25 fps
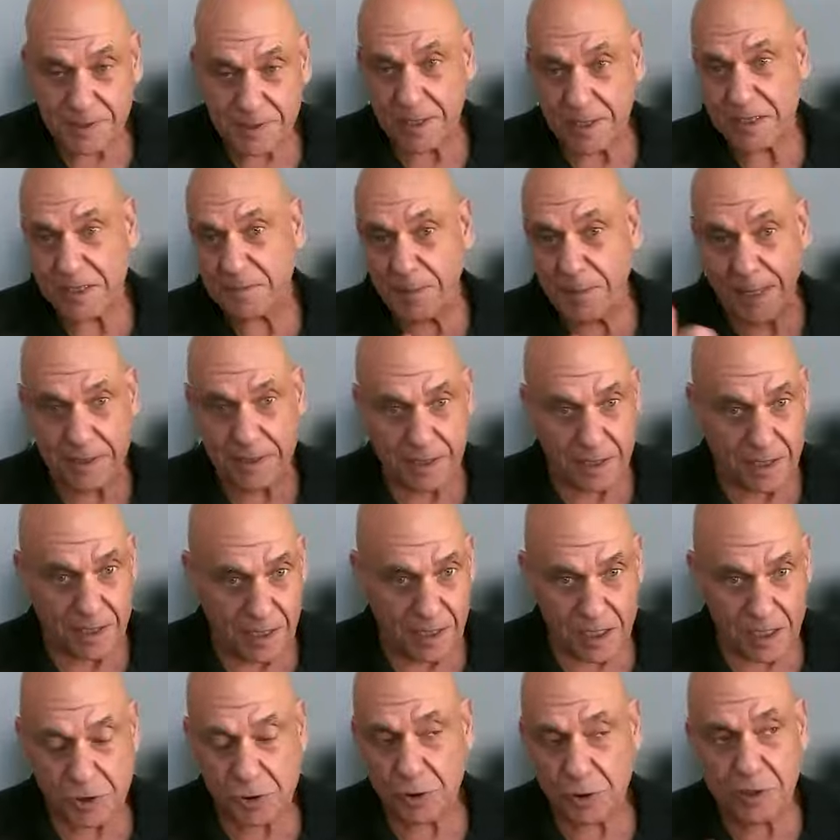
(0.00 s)
they inspect the
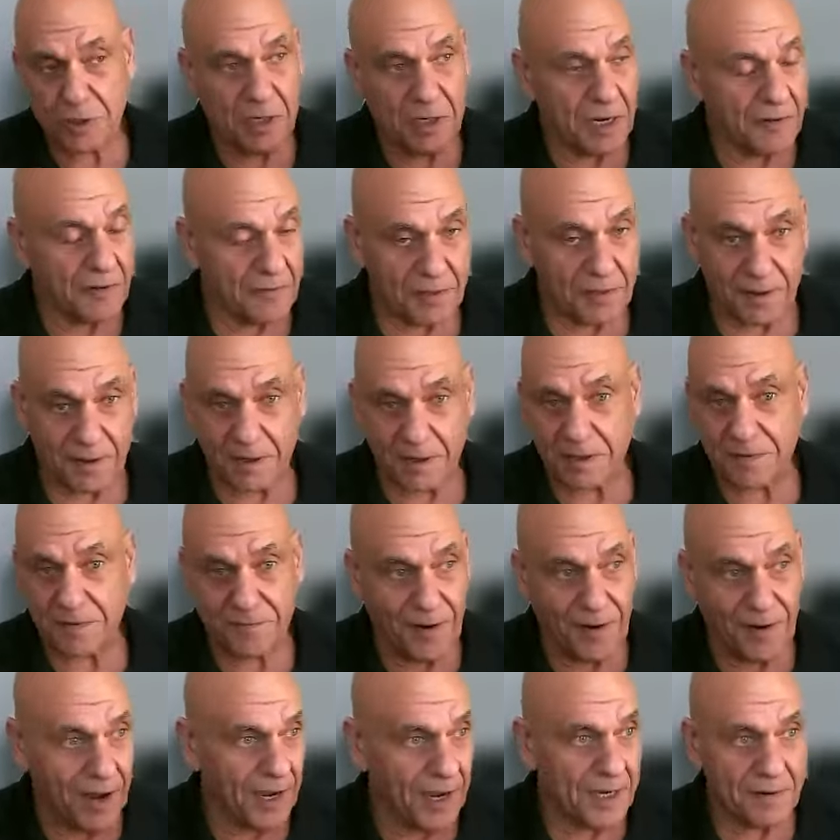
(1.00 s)
electrical. Everything is
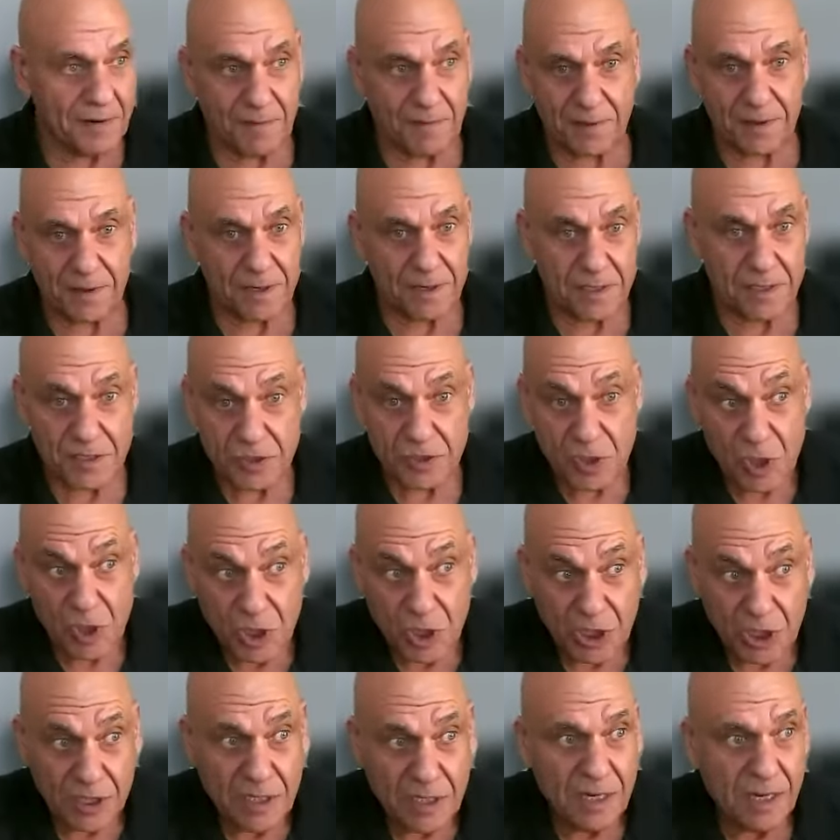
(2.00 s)
fine, everything is
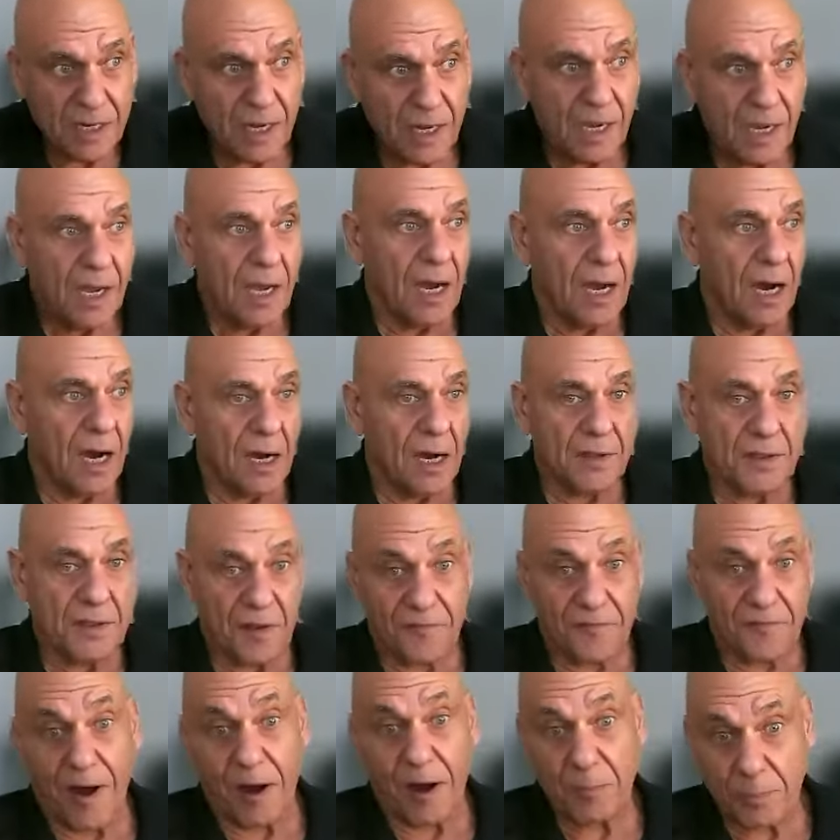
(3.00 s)
good. Uh, they
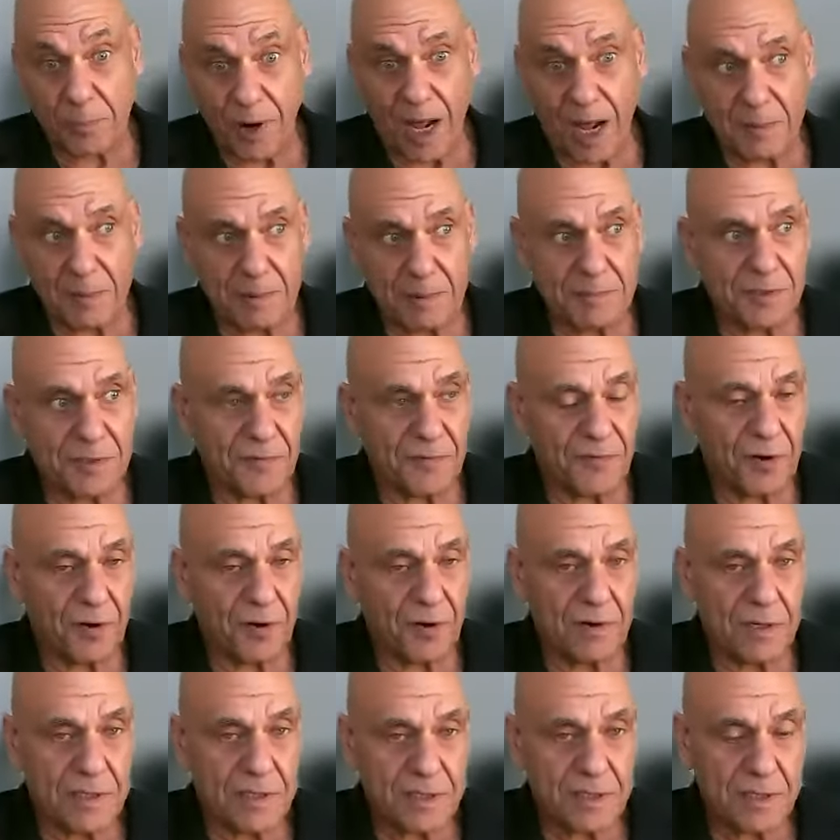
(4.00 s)
found problems, of
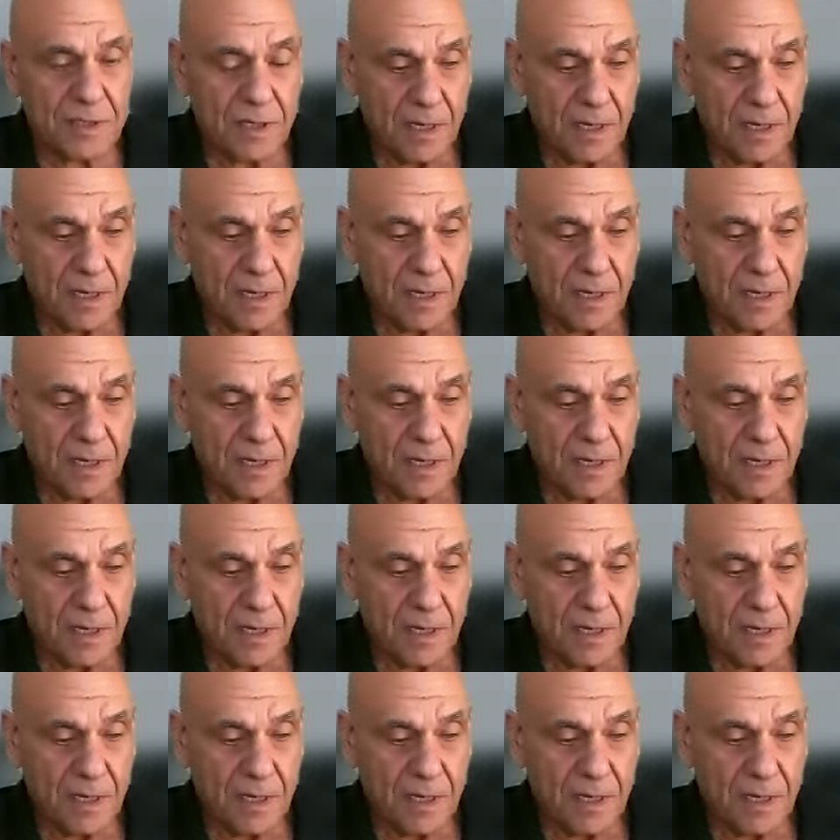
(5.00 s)
course.